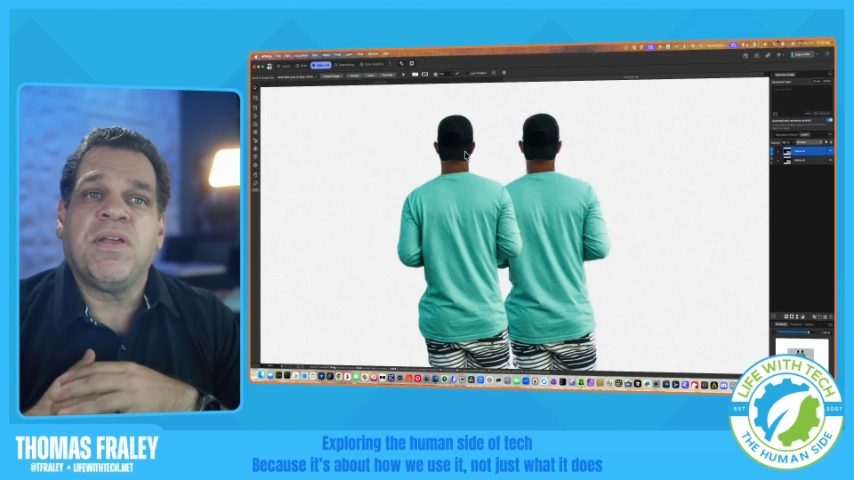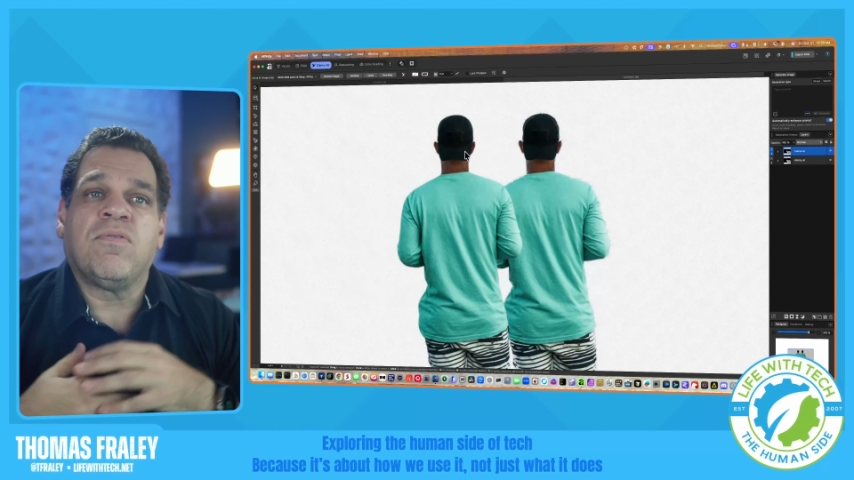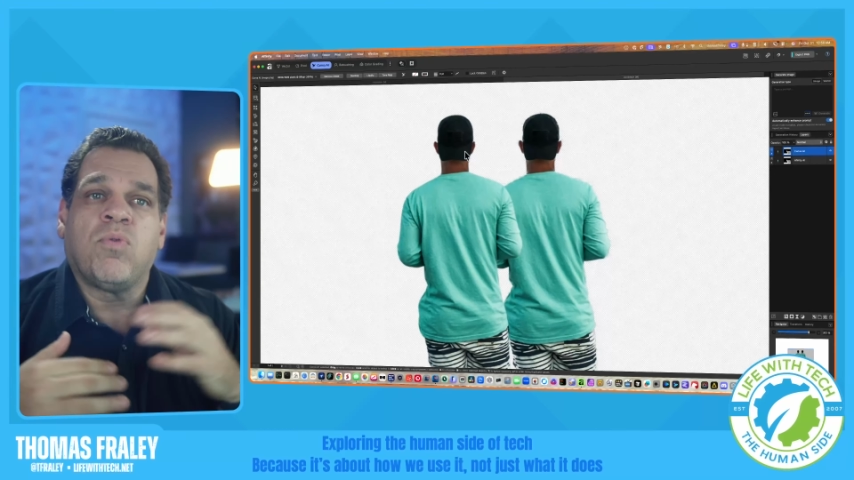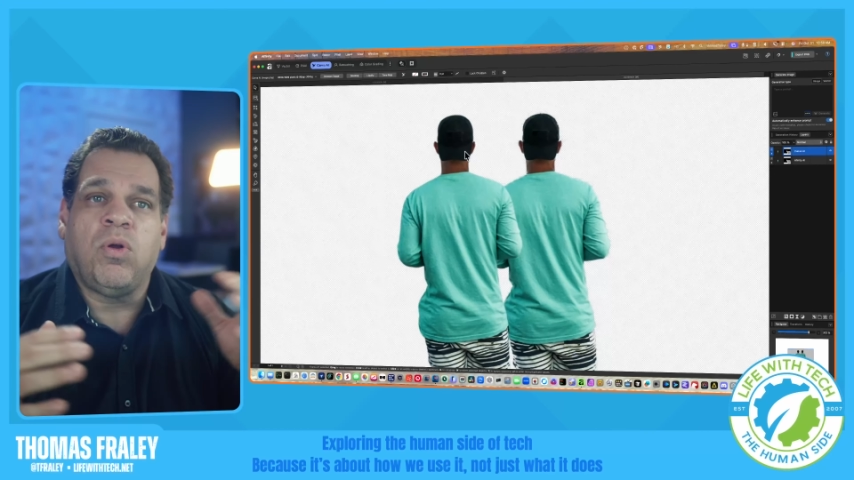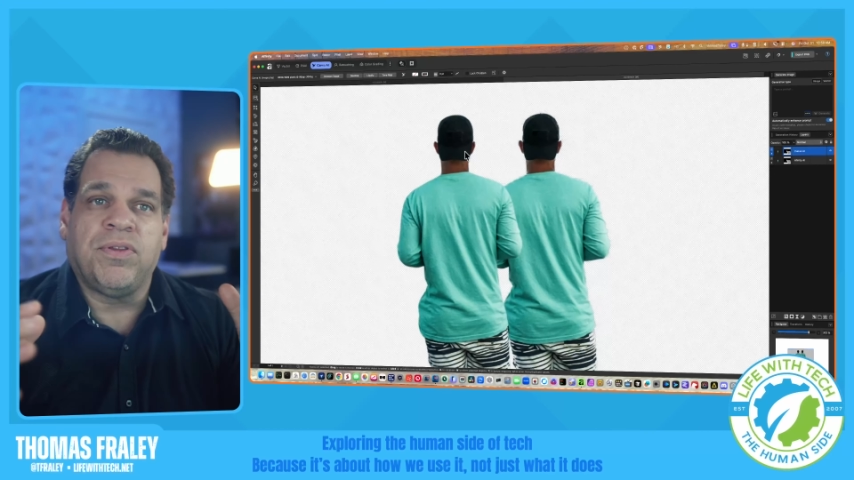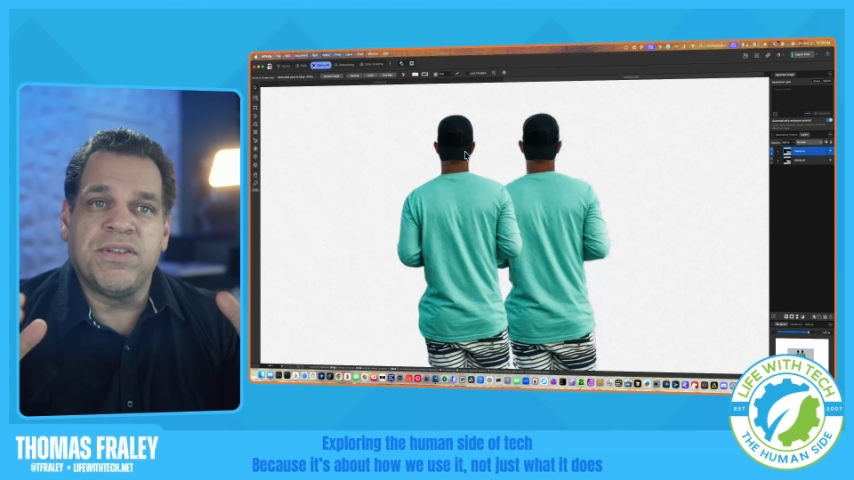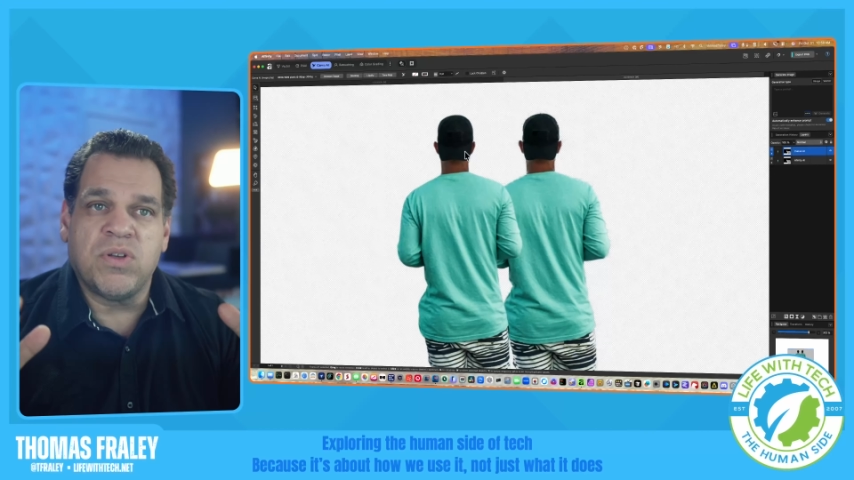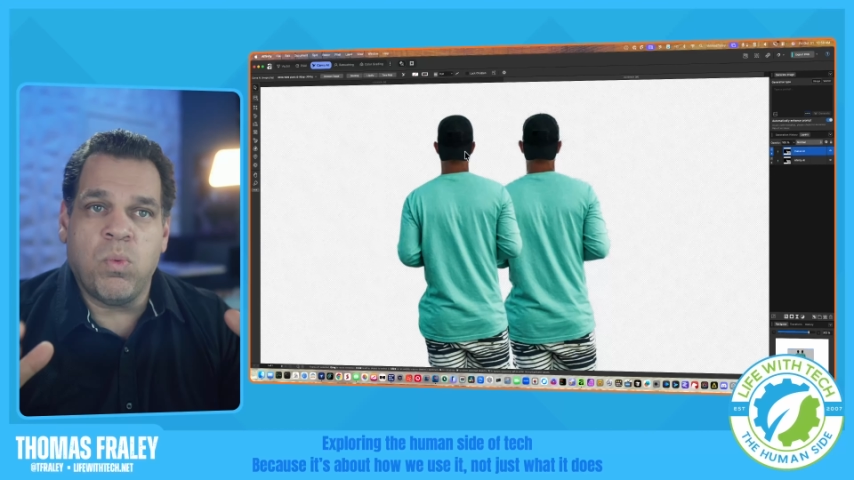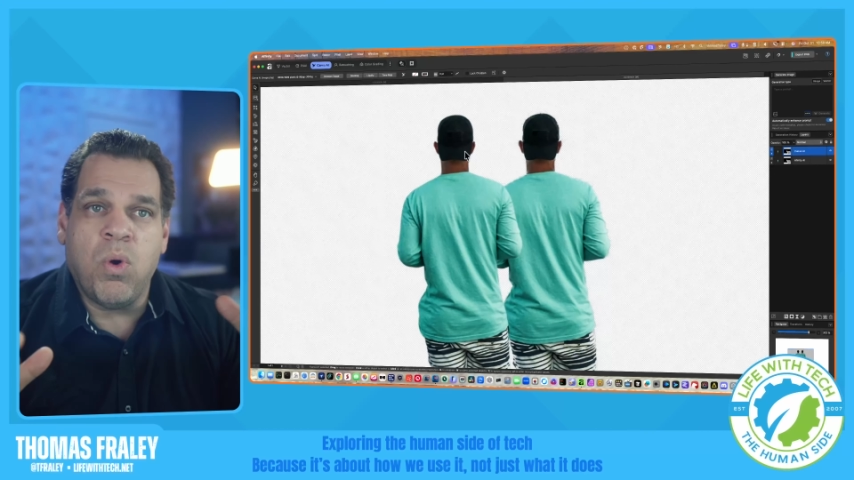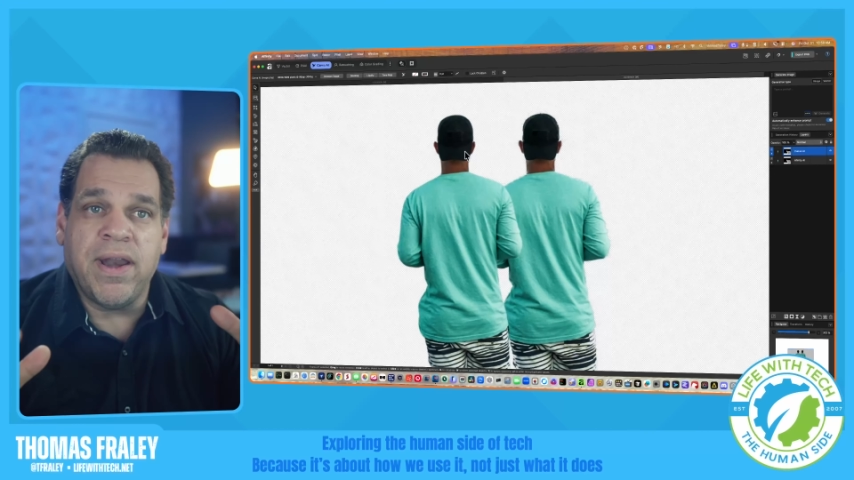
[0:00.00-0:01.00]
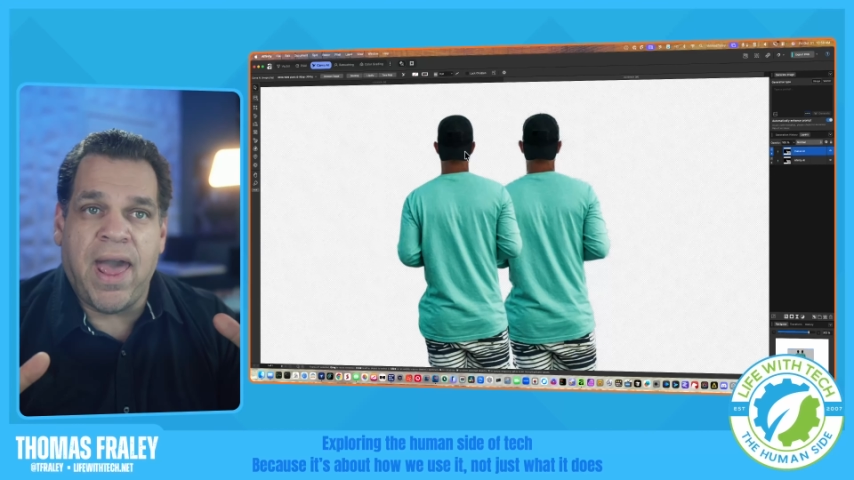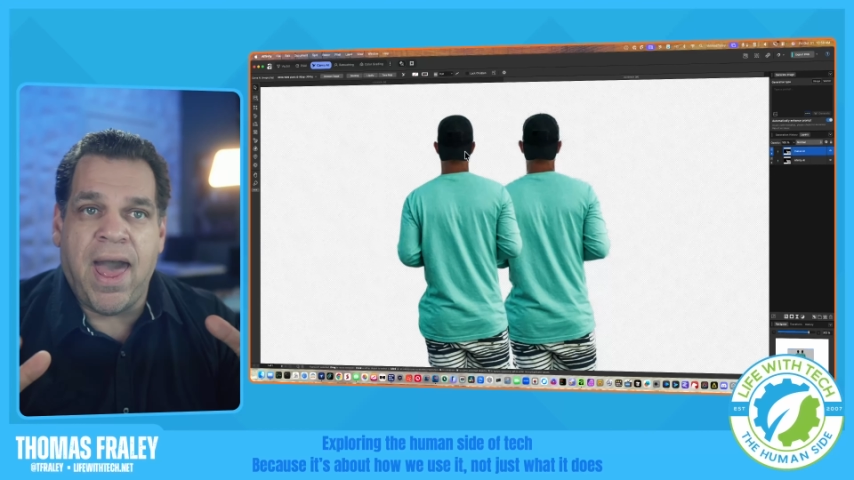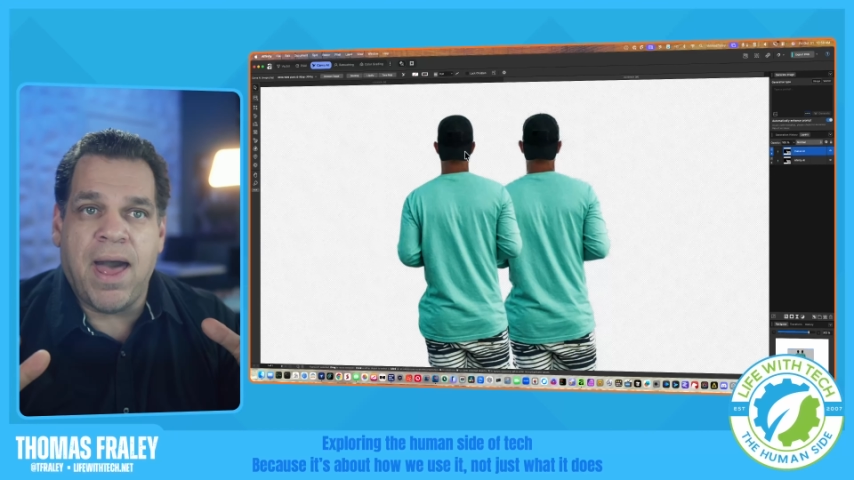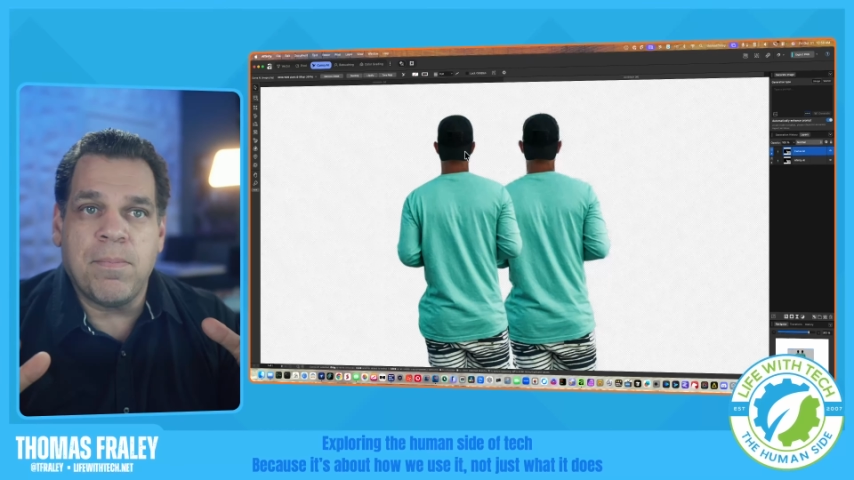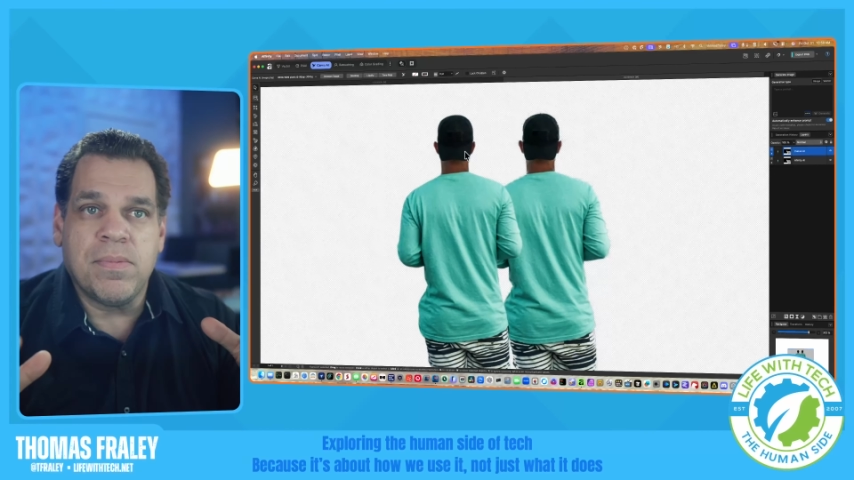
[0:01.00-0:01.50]
being rolled into one
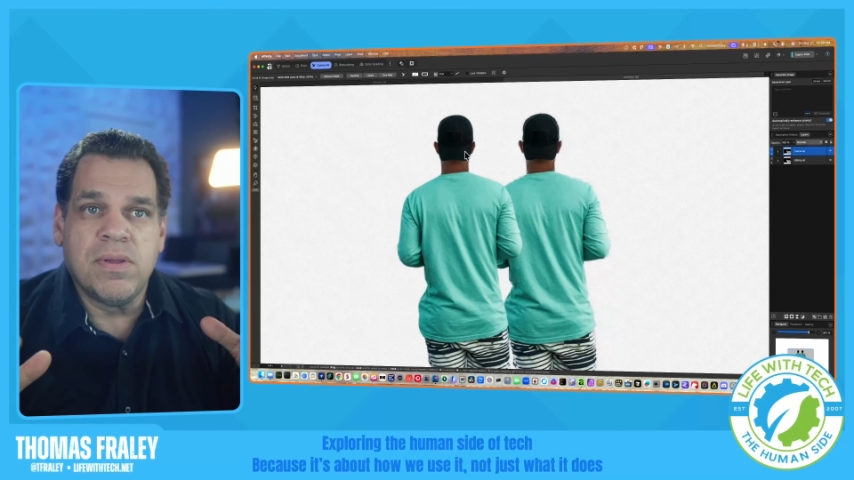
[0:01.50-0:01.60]
app